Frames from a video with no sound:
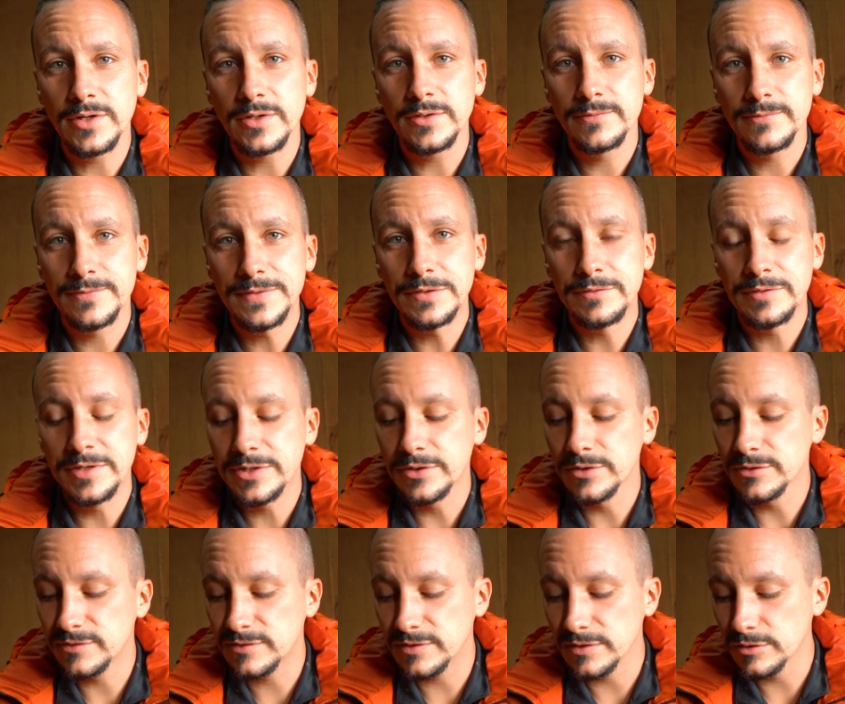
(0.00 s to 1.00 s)
good. Feel really
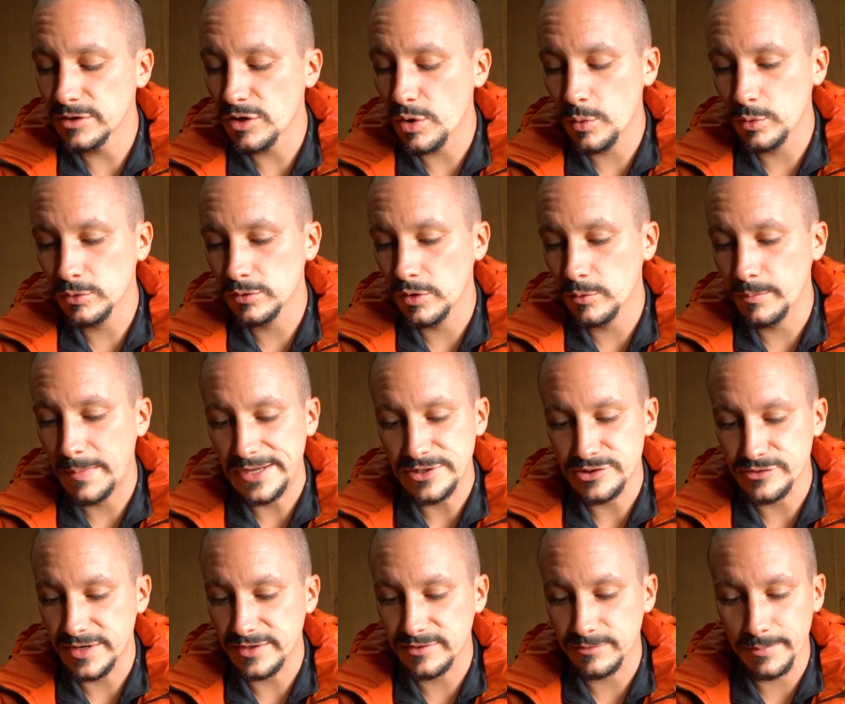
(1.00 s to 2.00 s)
good. Still no no
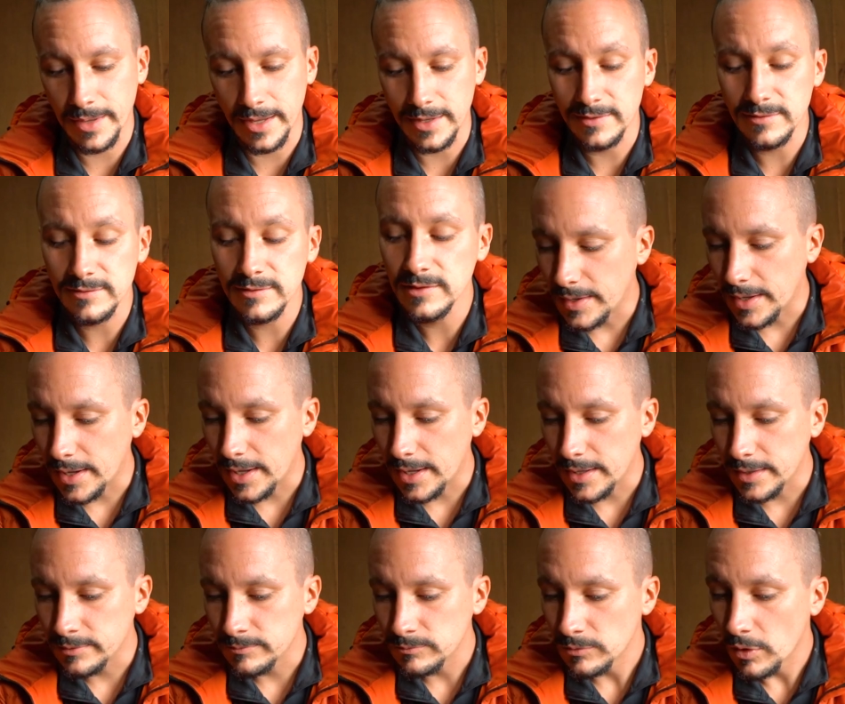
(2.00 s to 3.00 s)
major aches and pains,
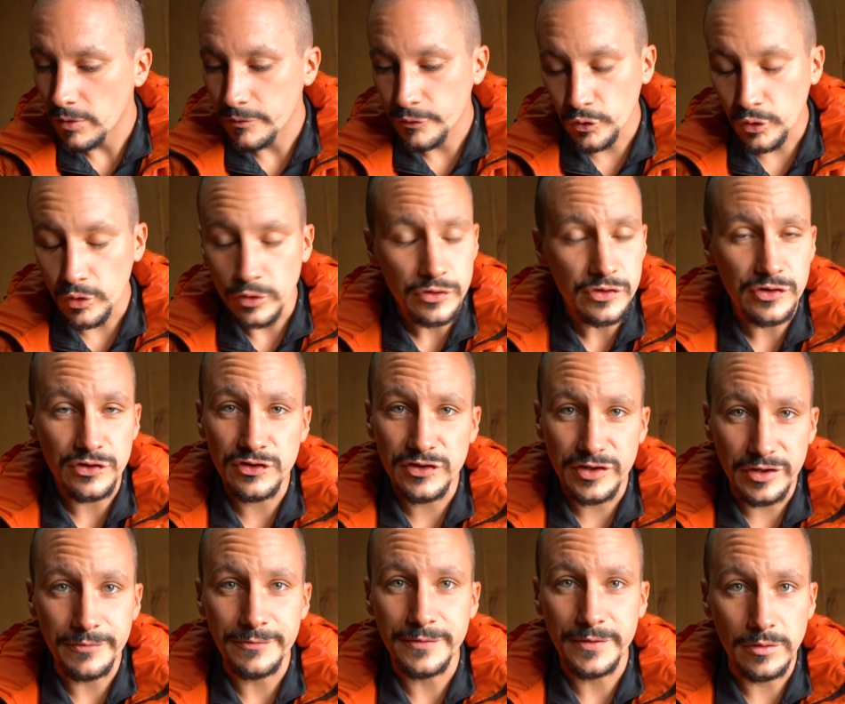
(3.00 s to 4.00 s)
and overall just
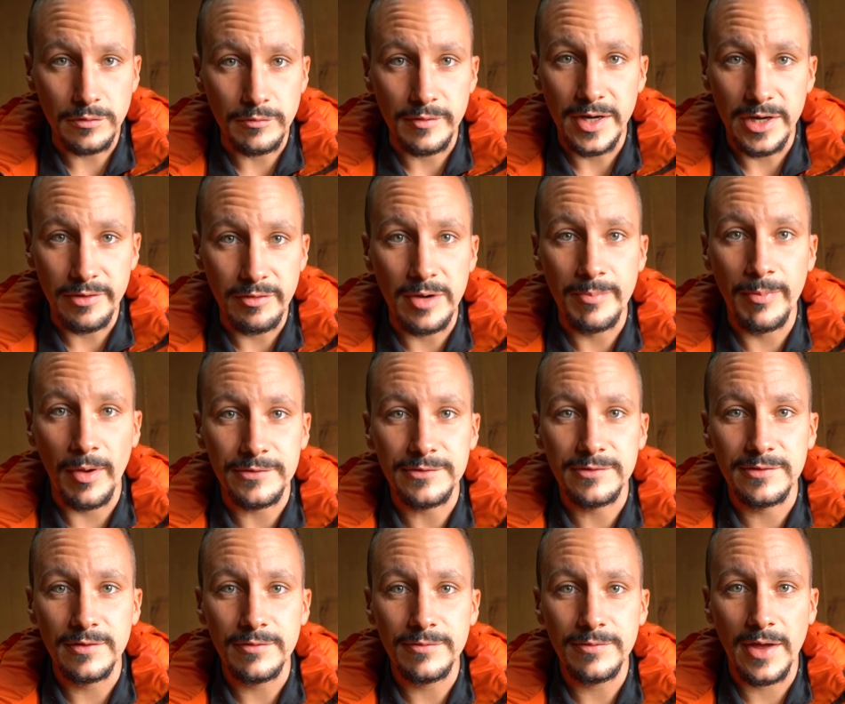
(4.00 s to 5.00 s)
still feel really really
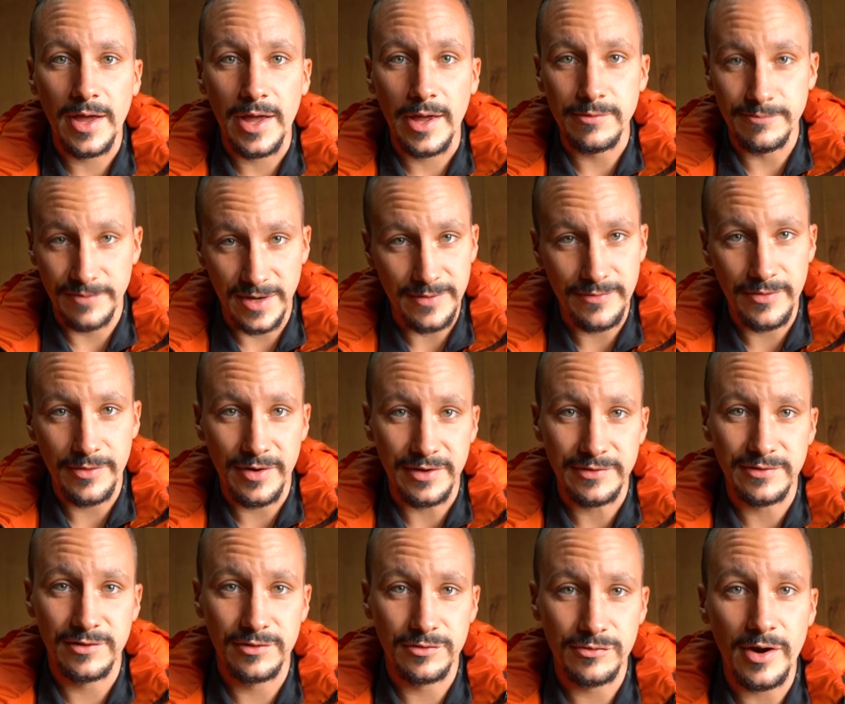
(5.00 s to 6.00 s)
positive and ready for the
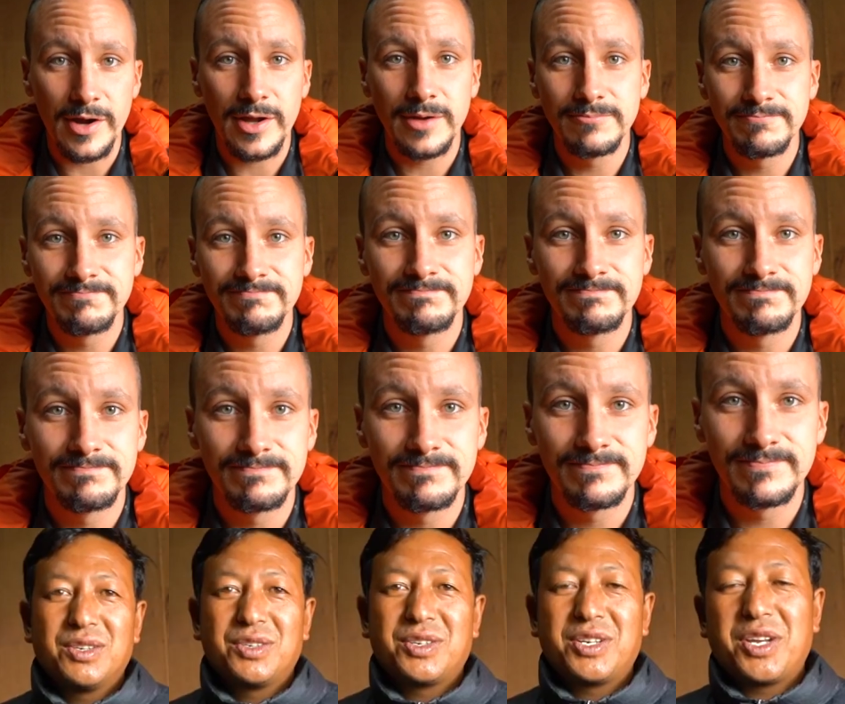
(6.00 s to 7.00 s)
rest of the trek.
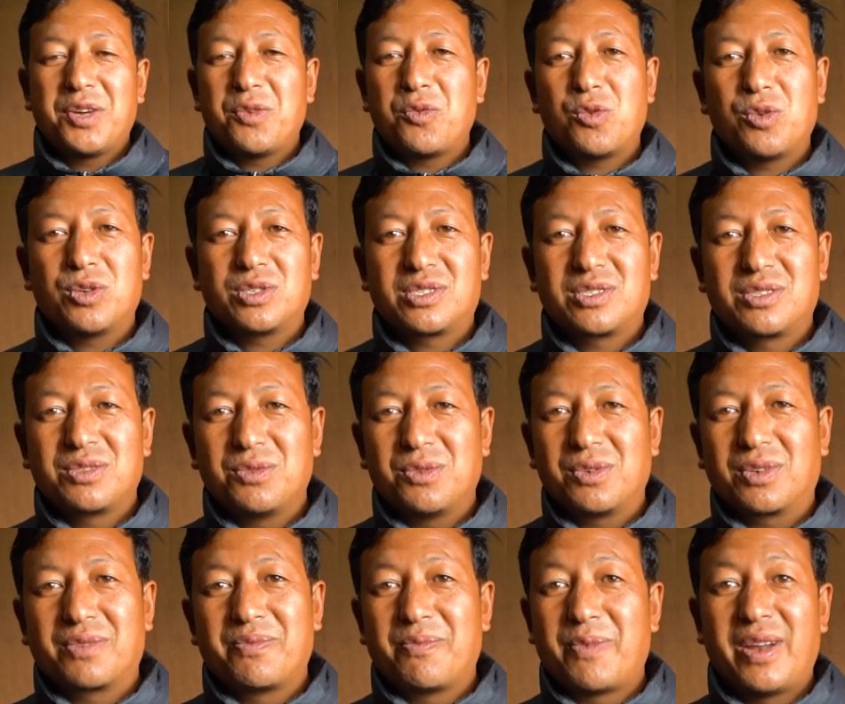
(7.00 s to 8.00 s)
Today was
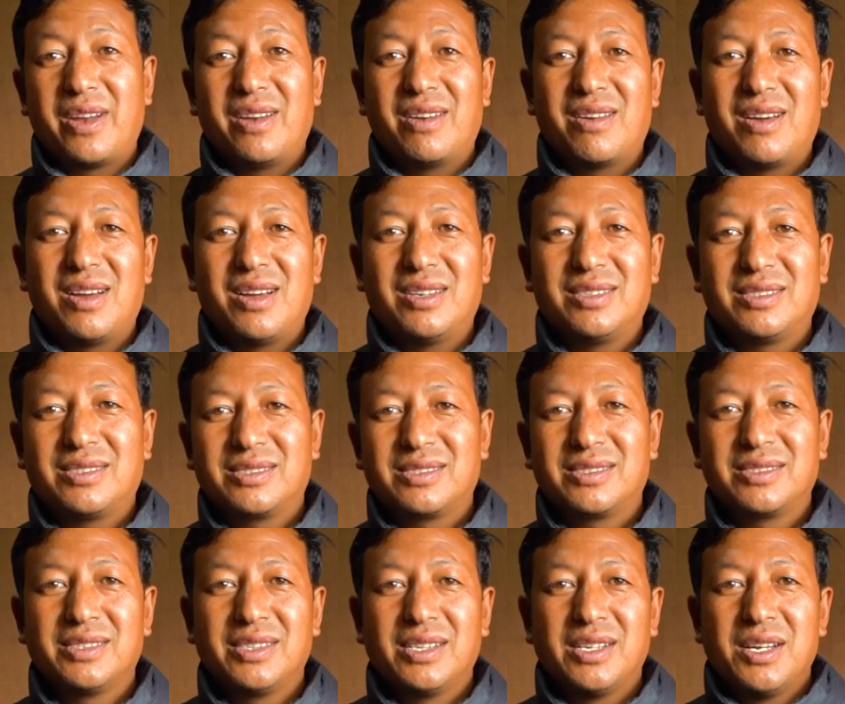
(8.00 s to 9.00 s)
very nice.
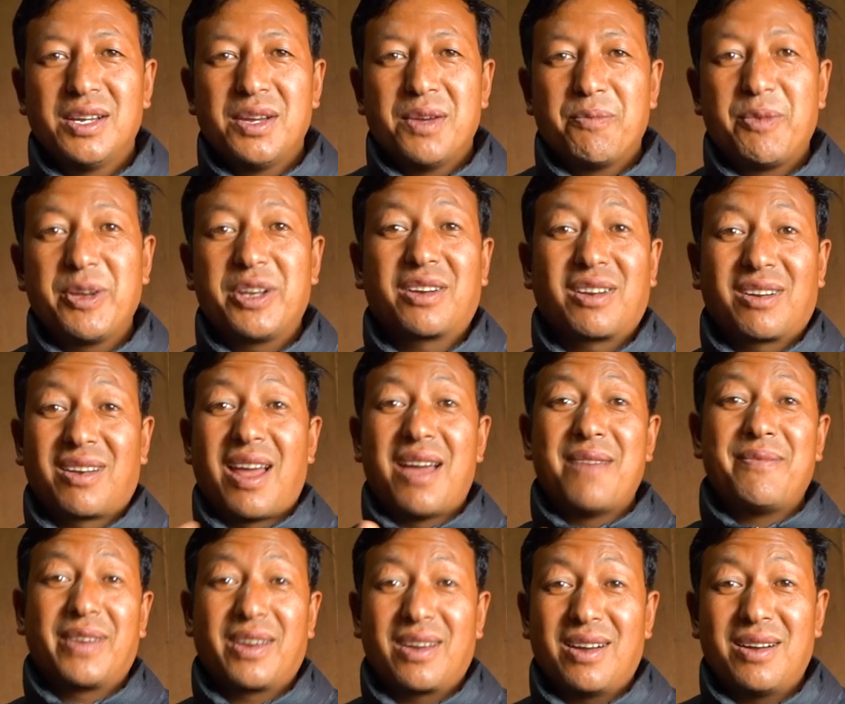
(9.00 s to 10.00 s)
Bit climbing